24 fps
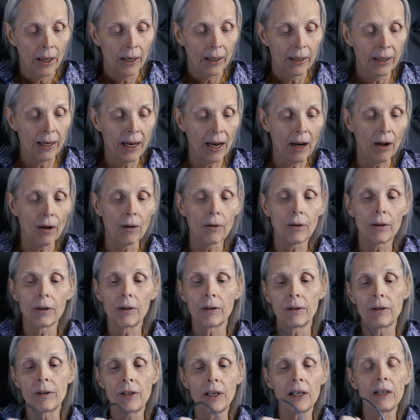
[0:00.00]
Now,
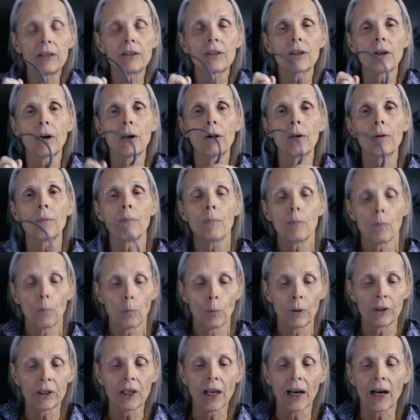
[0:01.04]
these are
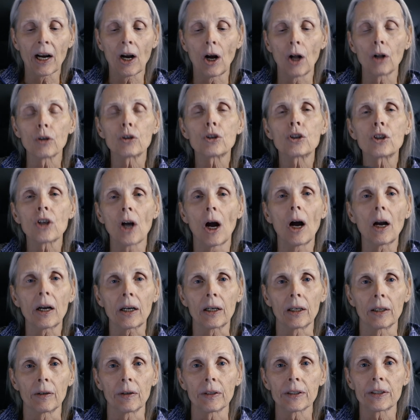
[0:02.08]
what they call
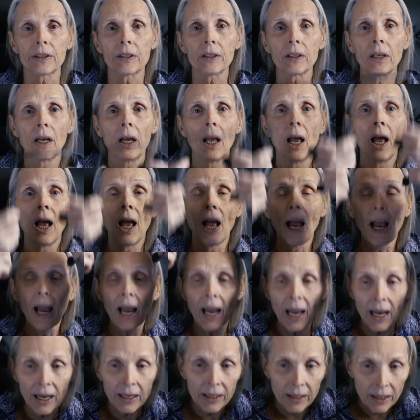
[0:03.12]
chakras,
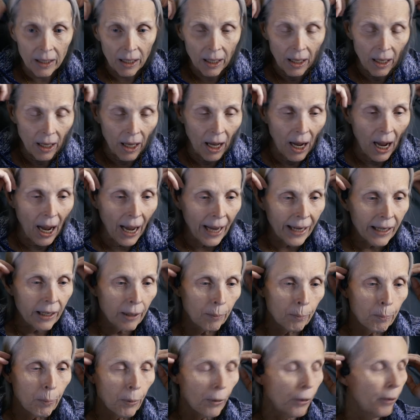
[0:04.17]
and I
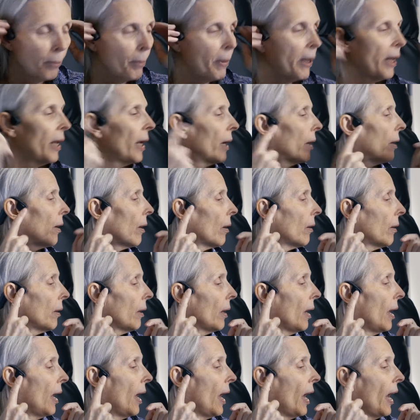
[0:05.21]
can put them
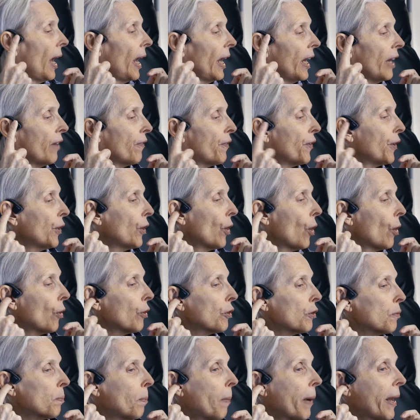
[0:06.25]
here, and if you
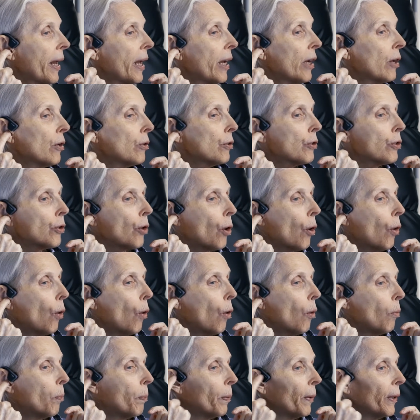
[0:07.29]
notice, my ears are
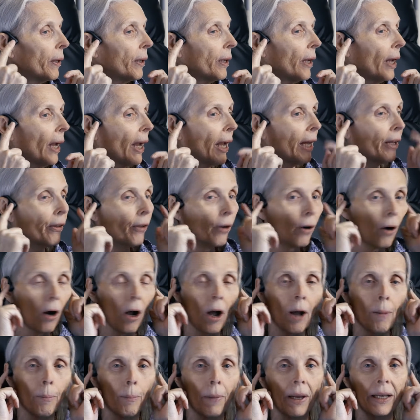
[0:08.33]
open, and they're
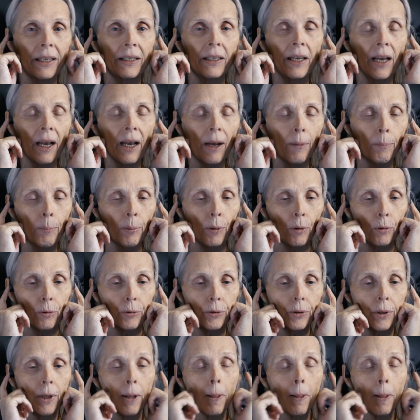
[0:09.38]
on my temples.